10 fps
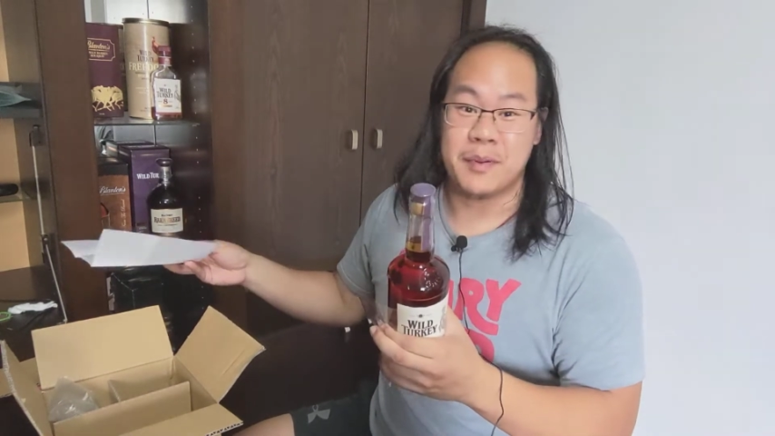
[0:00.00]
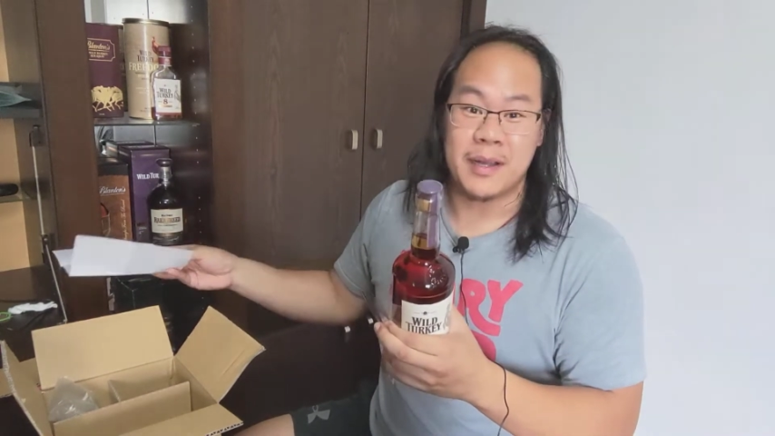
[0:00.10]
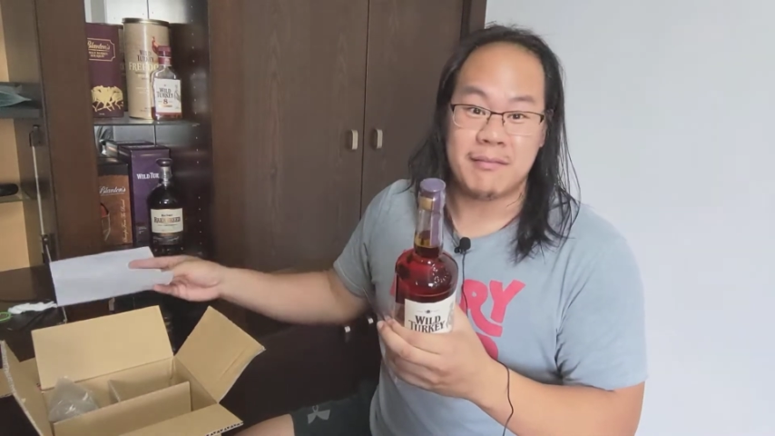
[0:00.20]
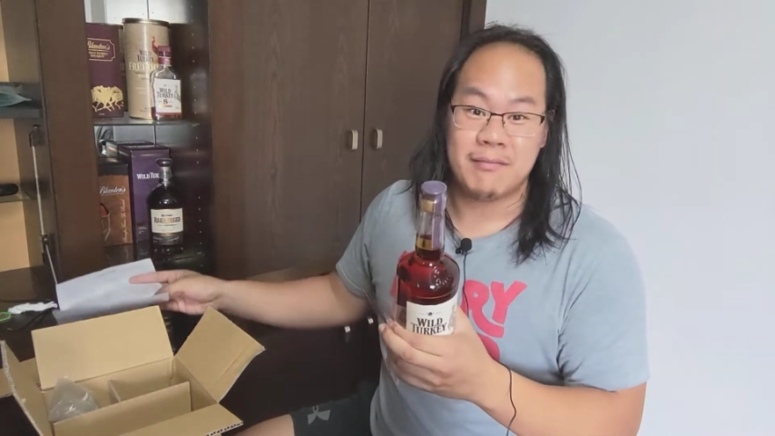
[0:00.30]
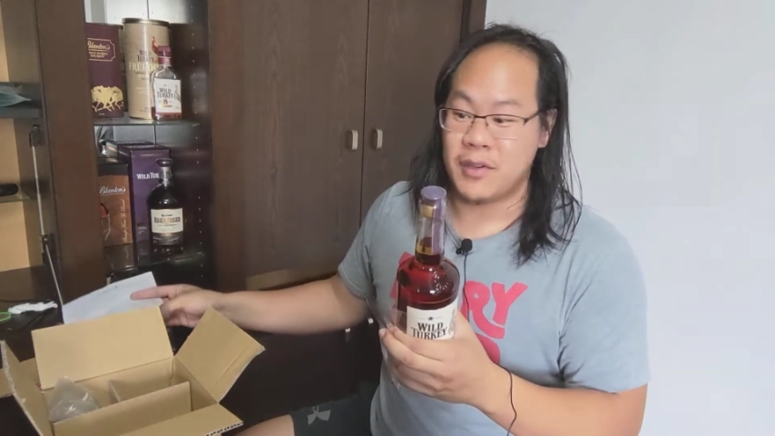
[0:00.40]

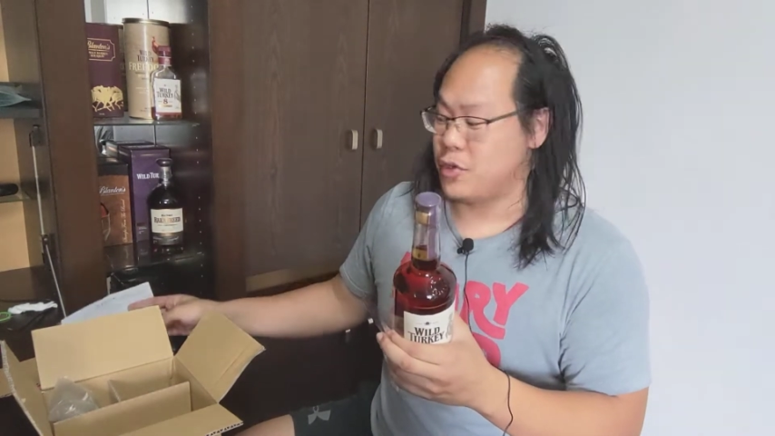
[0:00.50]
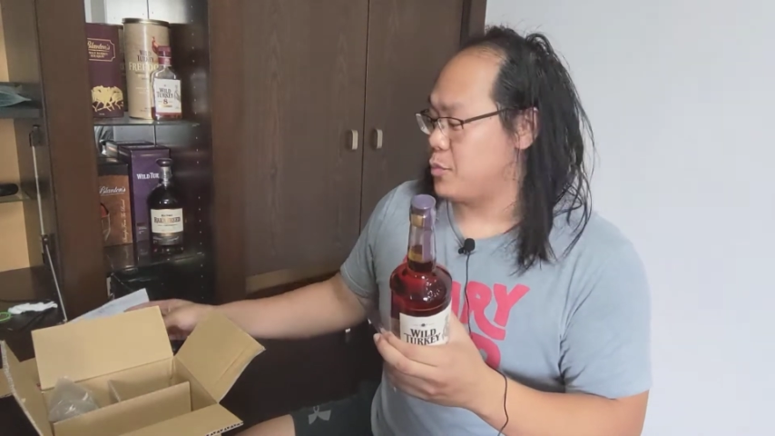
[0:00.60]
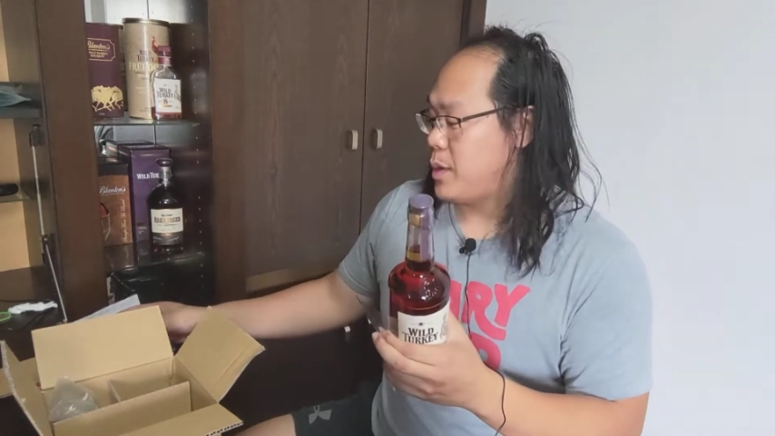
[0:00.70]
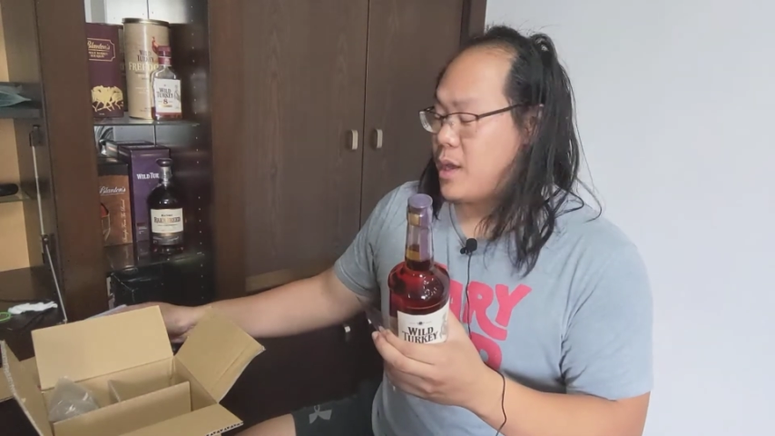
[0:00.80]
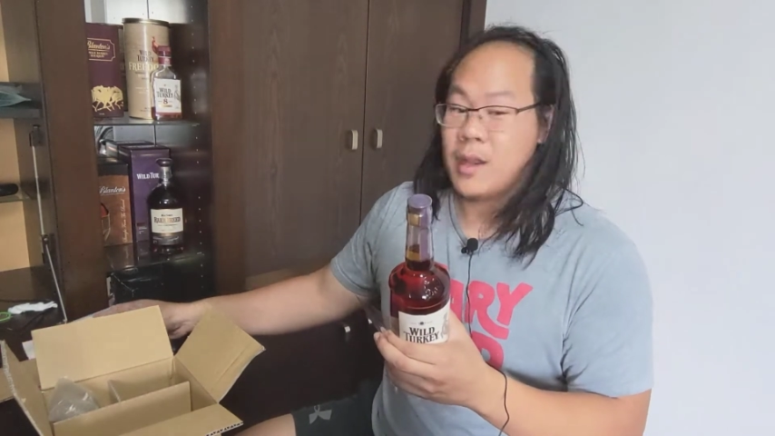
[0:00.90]
but in
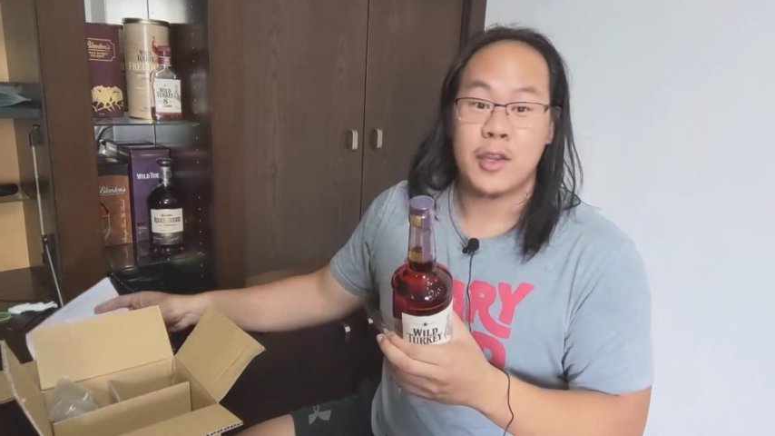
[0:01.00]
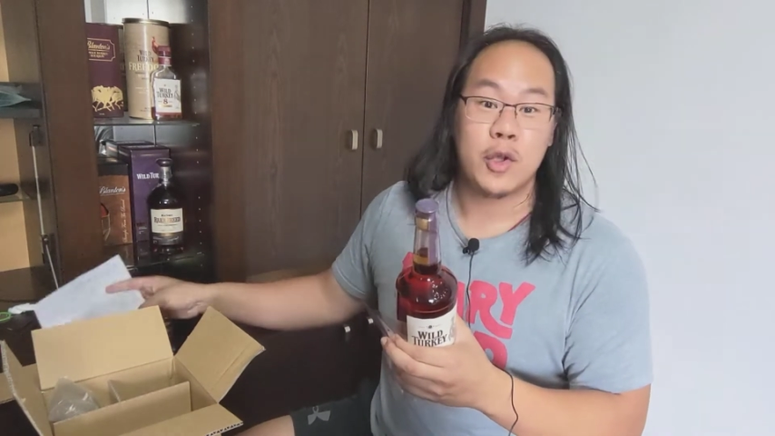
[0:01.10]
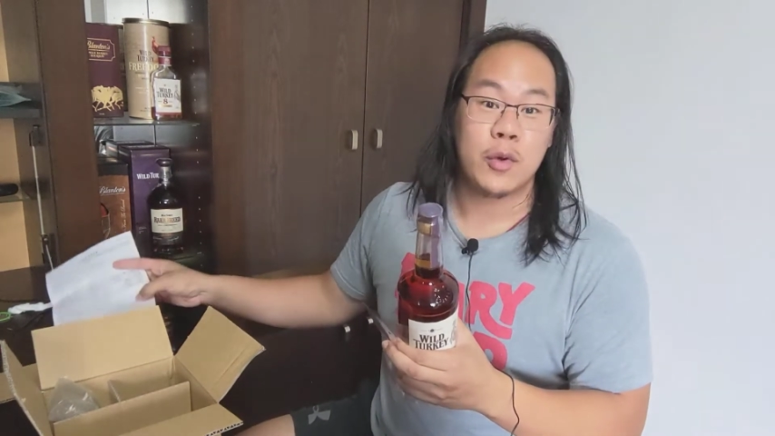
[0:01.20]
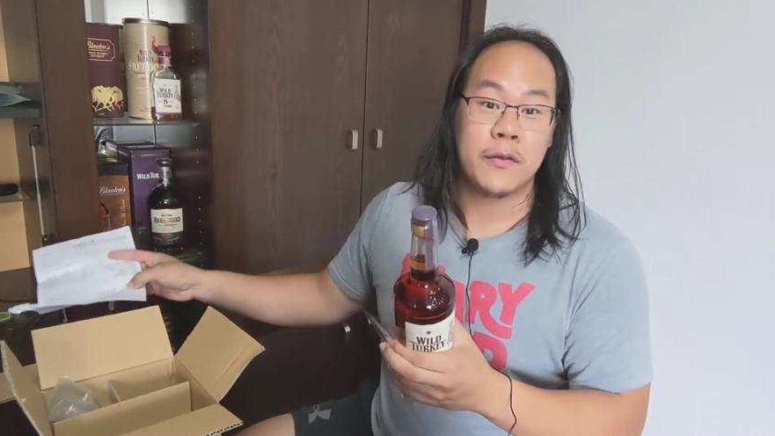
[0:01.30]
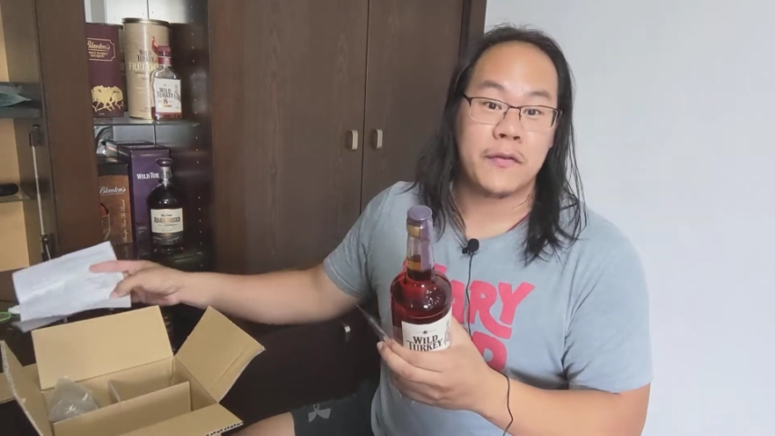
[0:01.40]
Japan,
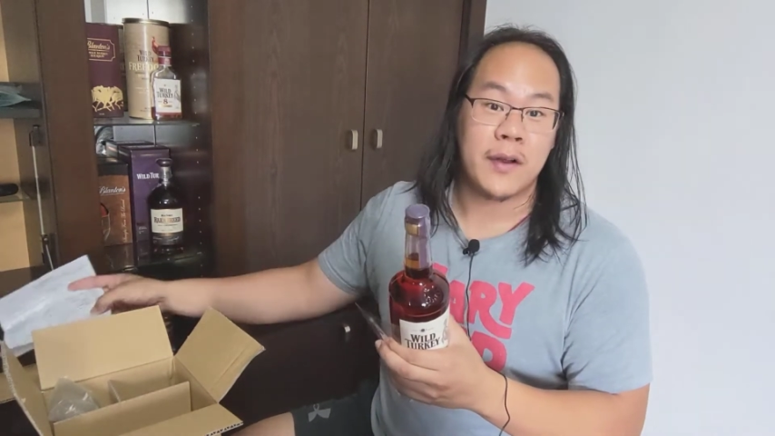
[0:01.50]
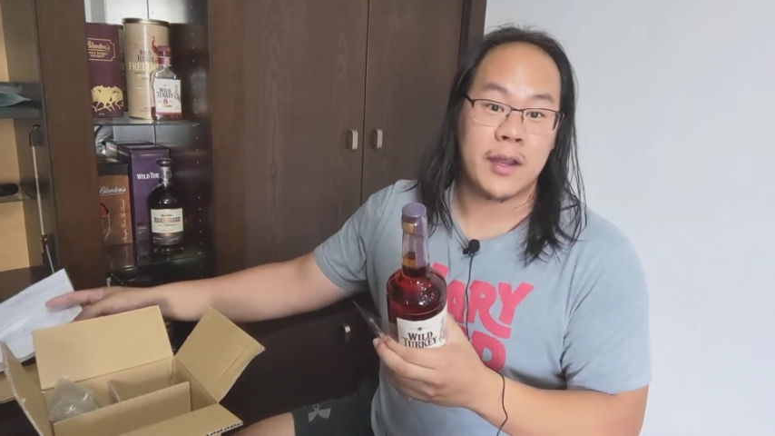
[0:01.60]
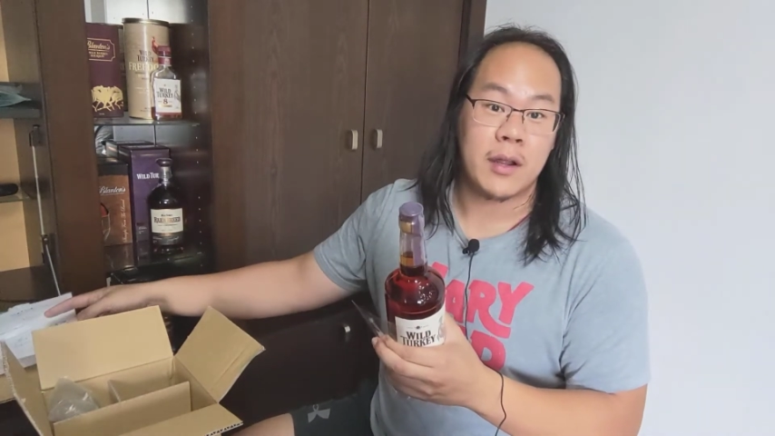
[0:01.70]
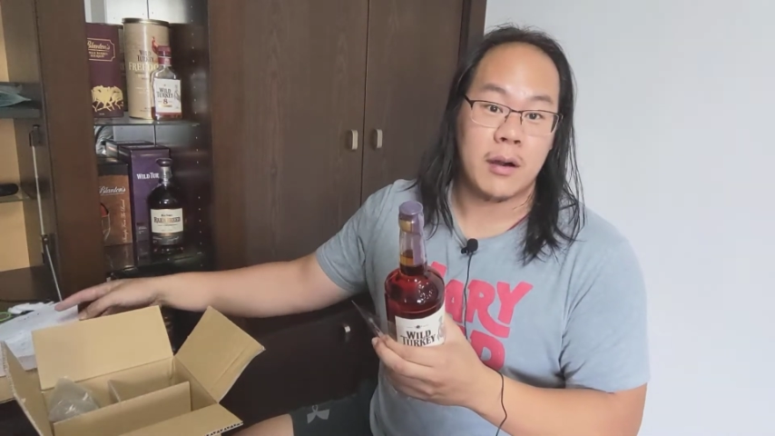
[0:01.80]
you can find it